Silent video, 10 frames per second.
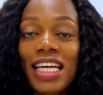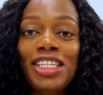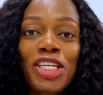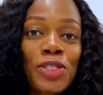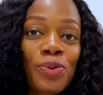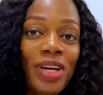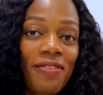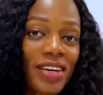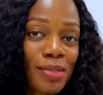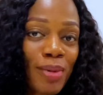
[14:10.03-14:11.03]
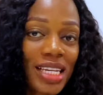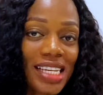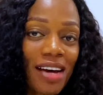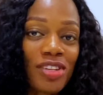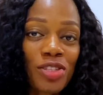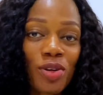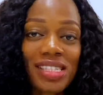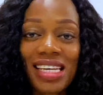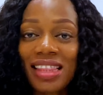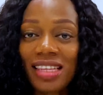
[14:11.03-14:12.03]
These two investments I've discussed
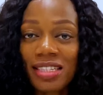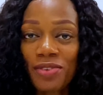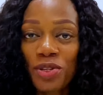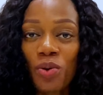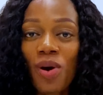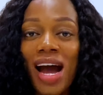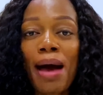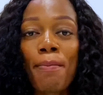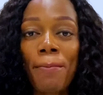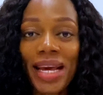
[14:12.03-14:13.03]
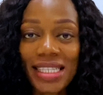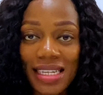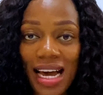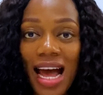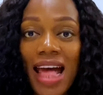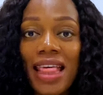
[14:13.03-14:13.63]
in this video are better